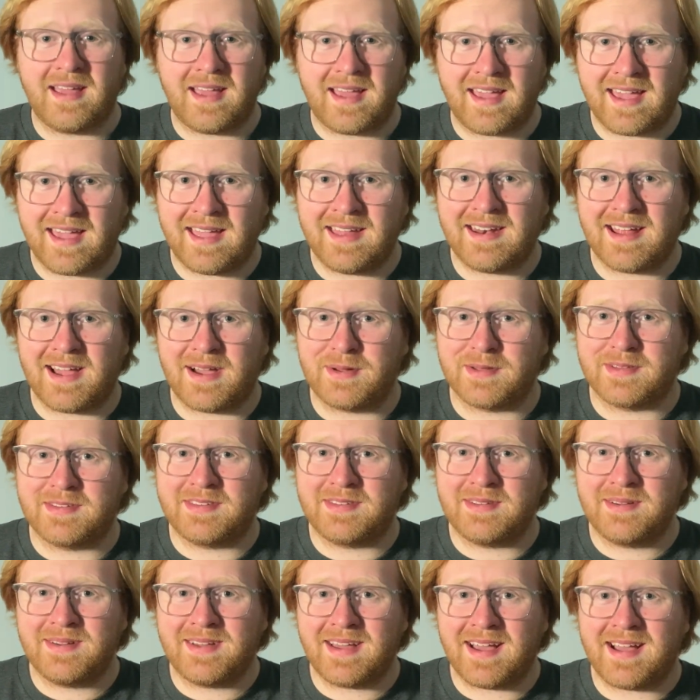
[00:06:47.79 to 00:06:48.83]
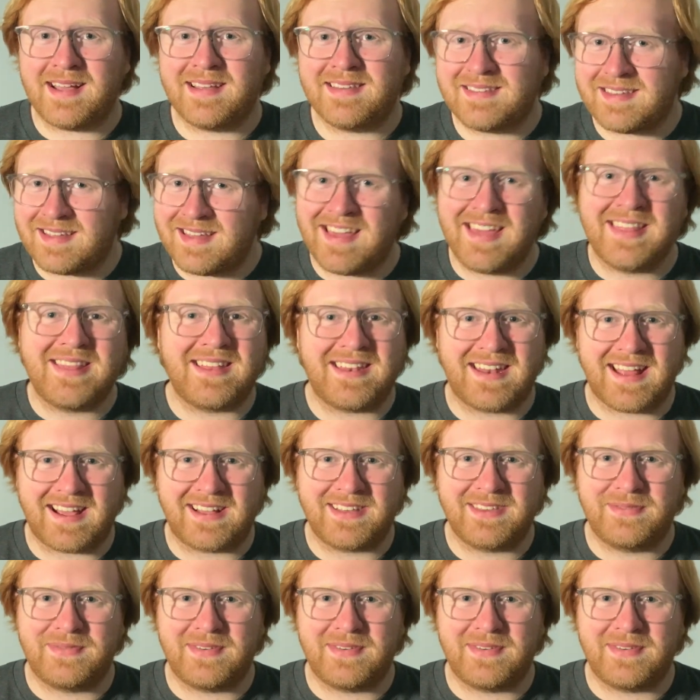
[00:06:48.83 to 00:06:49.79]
And I'll see you guys in the next